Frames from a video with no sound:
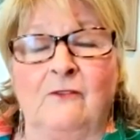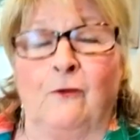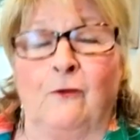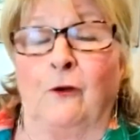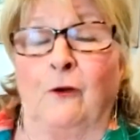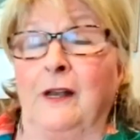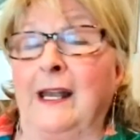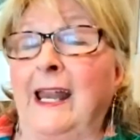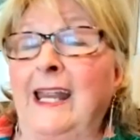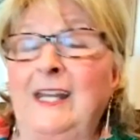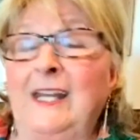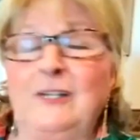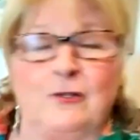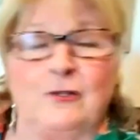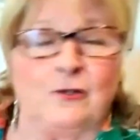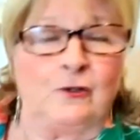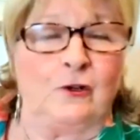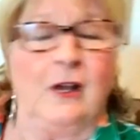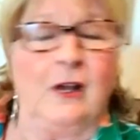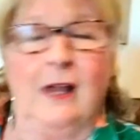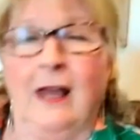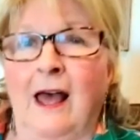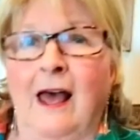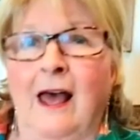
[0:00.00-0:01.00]
for nature,
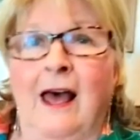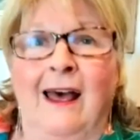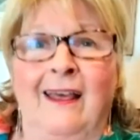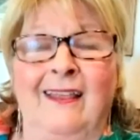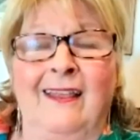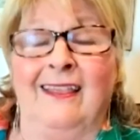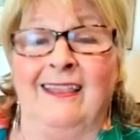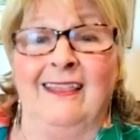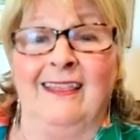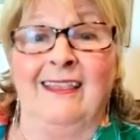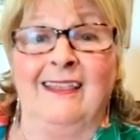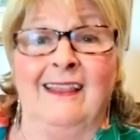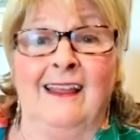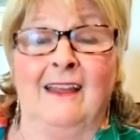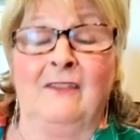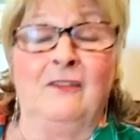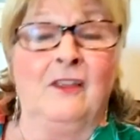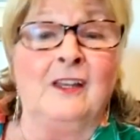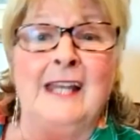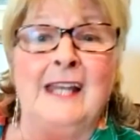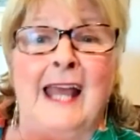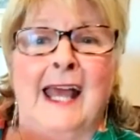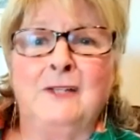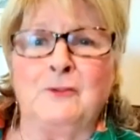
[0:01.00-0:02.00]

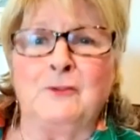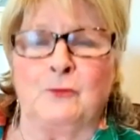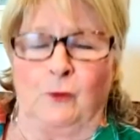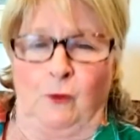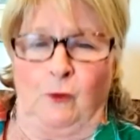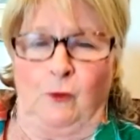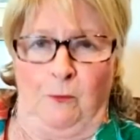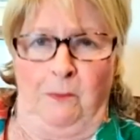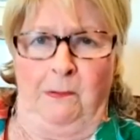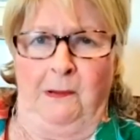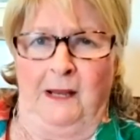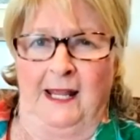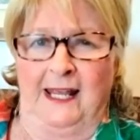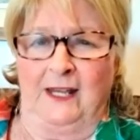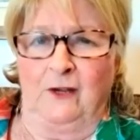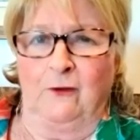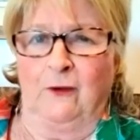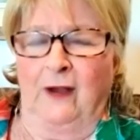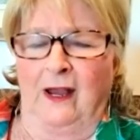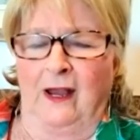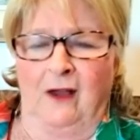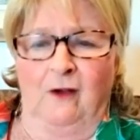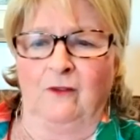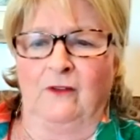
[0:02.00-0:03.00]
the natural
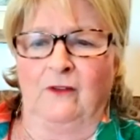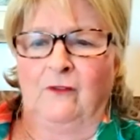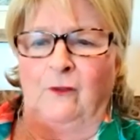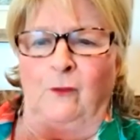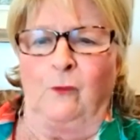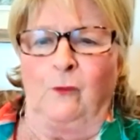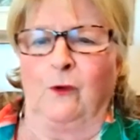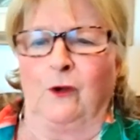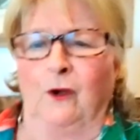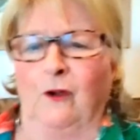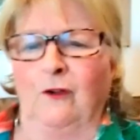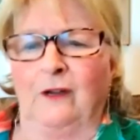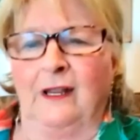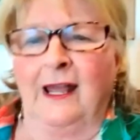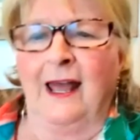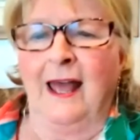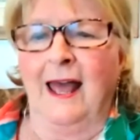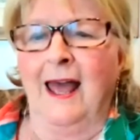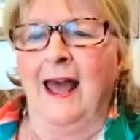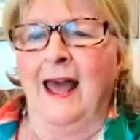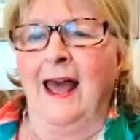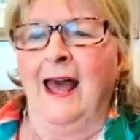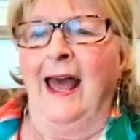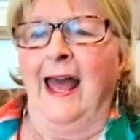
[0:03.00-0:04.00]
playground of the world,
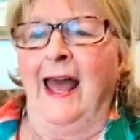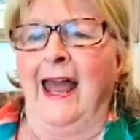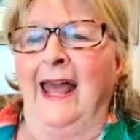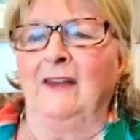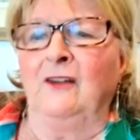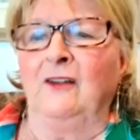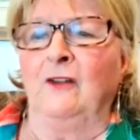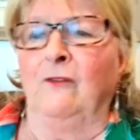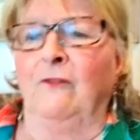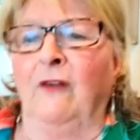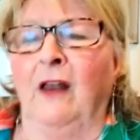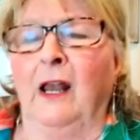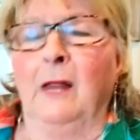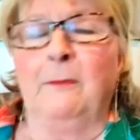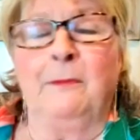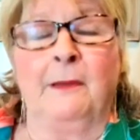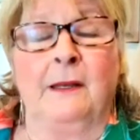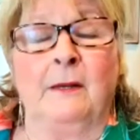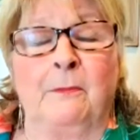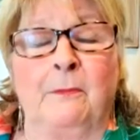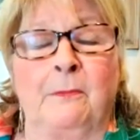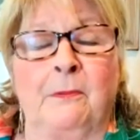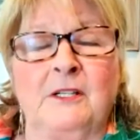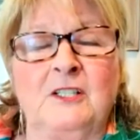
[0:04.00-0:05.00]
and develop an
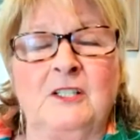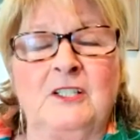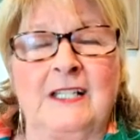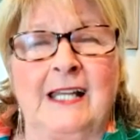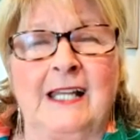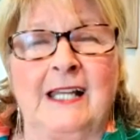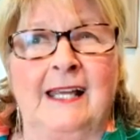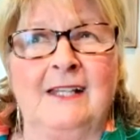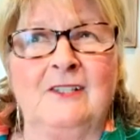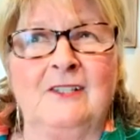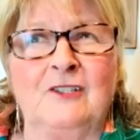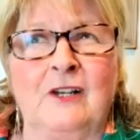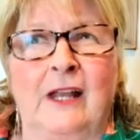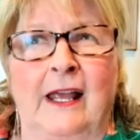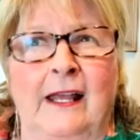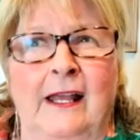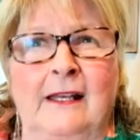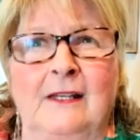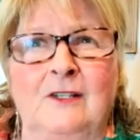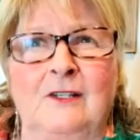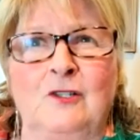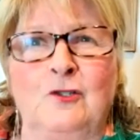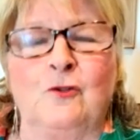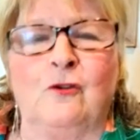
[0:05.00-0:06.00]
appreciation and
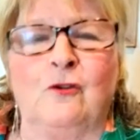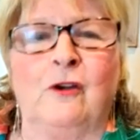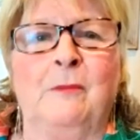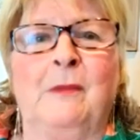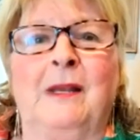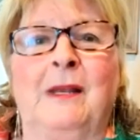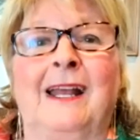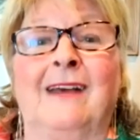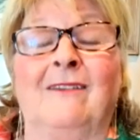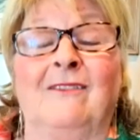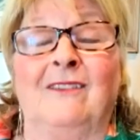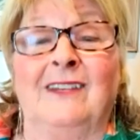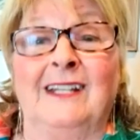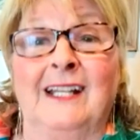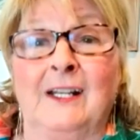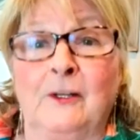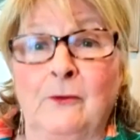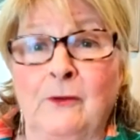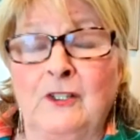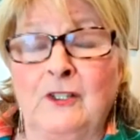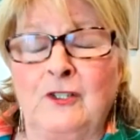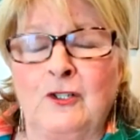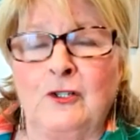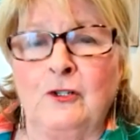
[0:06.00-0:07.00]
enjoyment of
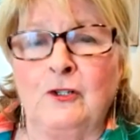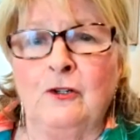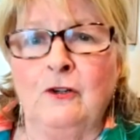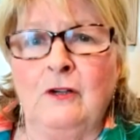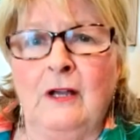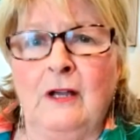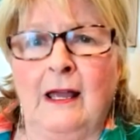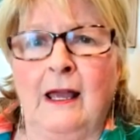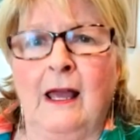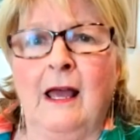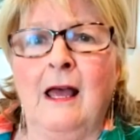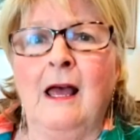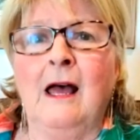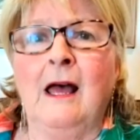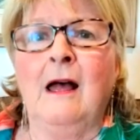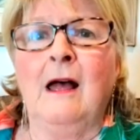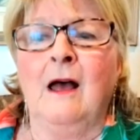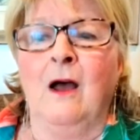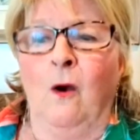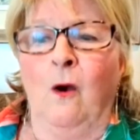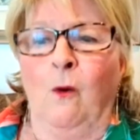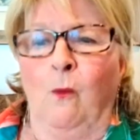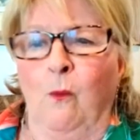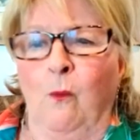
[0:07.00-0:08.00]
literature,
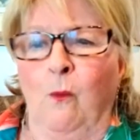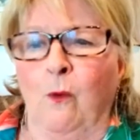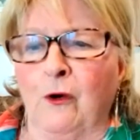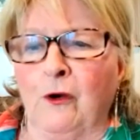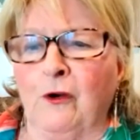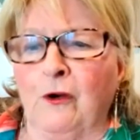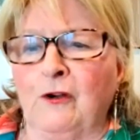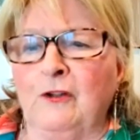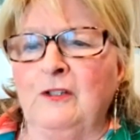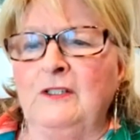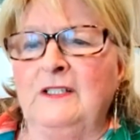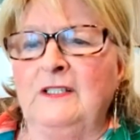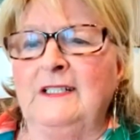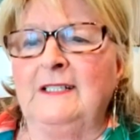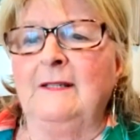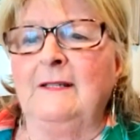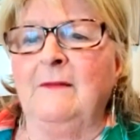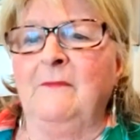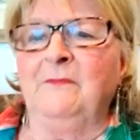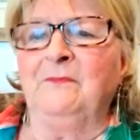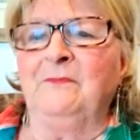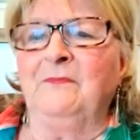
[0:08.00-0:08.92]
words,